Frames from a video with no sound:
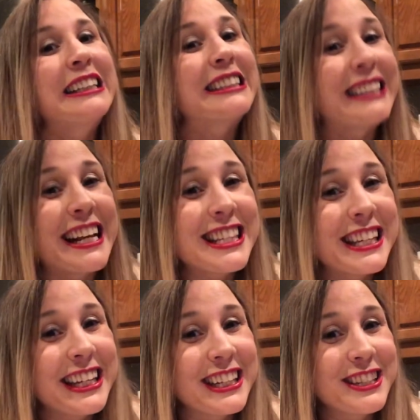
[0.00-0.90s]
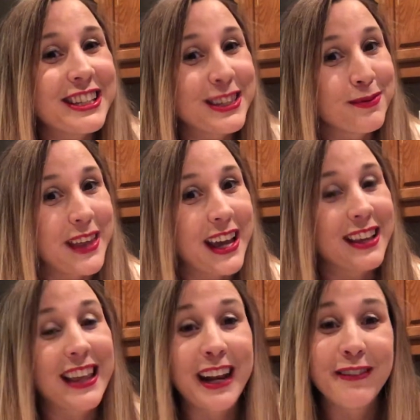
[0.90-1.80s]
Let's get into some
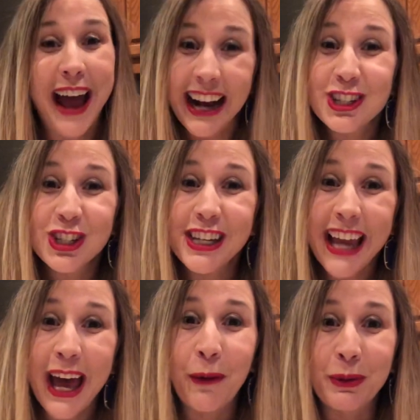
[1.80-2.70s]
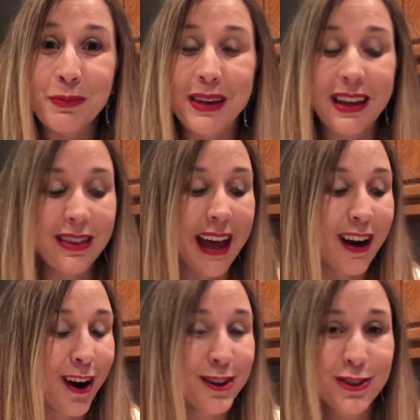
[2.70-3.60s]
things that have actually helped me
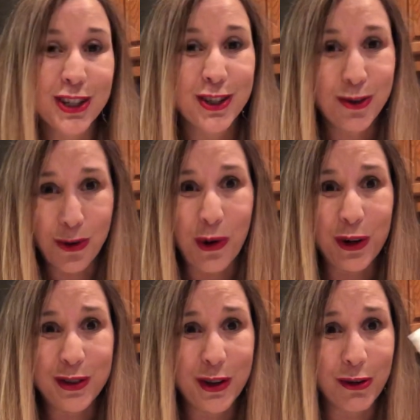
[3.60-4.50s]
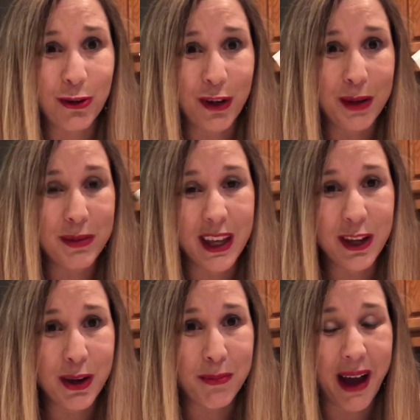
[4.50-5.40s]
that aren't just cortisone creams that
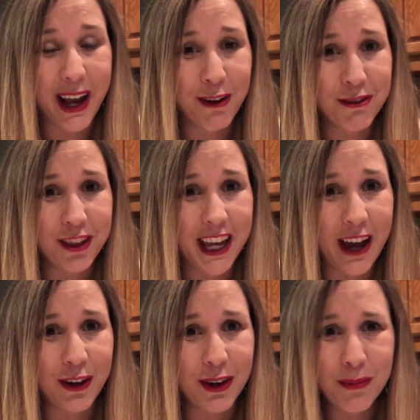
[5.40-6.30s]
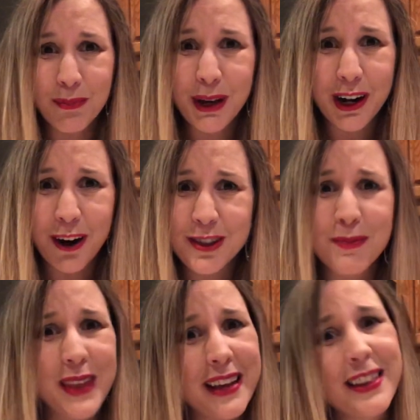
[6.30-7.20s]
you can buy over the counter, but are
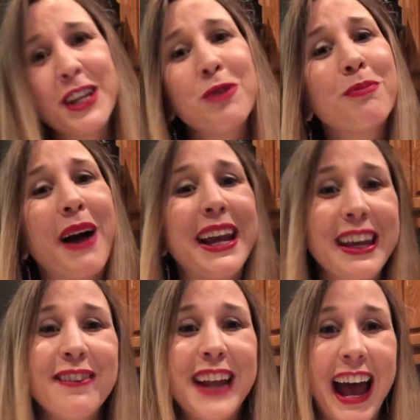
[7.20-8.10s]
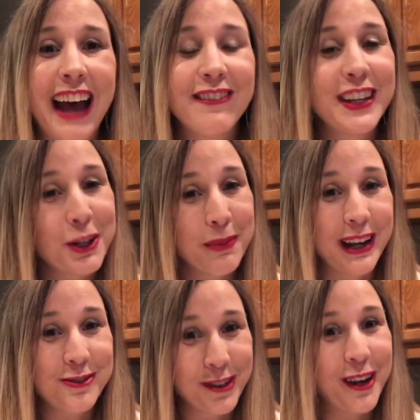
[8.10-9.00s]
some things that you might even have in your
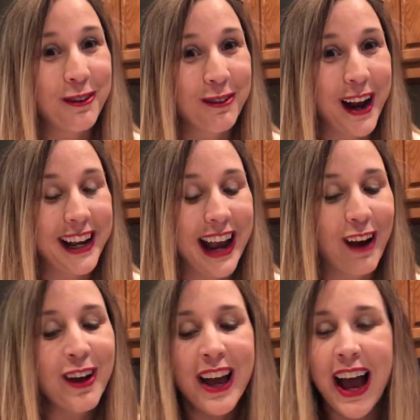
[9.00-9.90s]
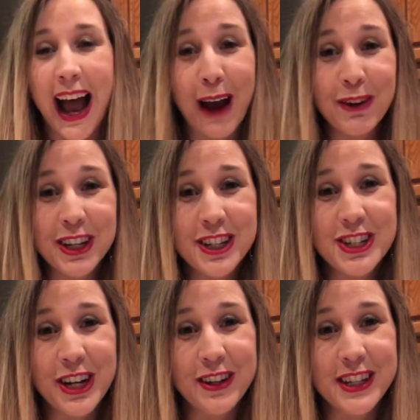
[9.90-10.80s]
pantry right now. I wanted to
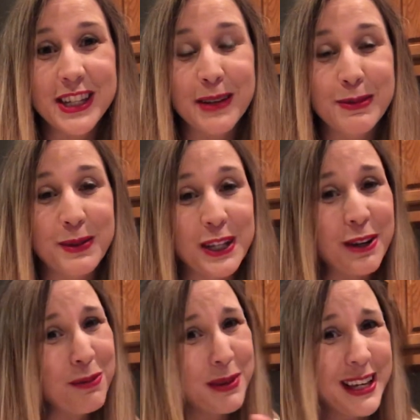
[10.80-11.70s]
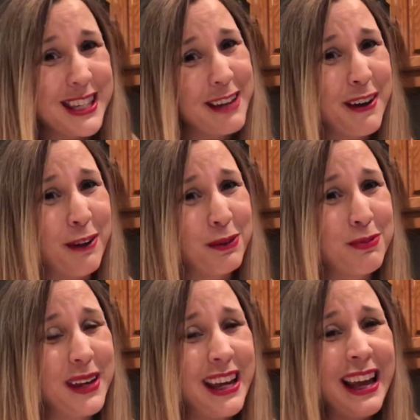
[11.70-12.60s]
share these tips with you because they've helped
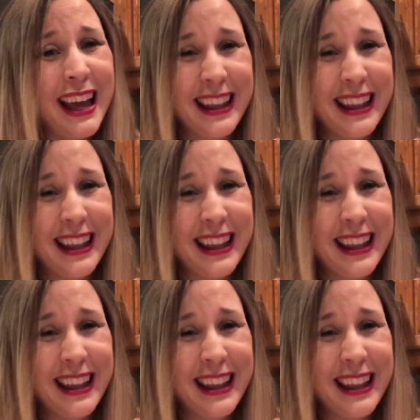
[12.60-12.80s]
me.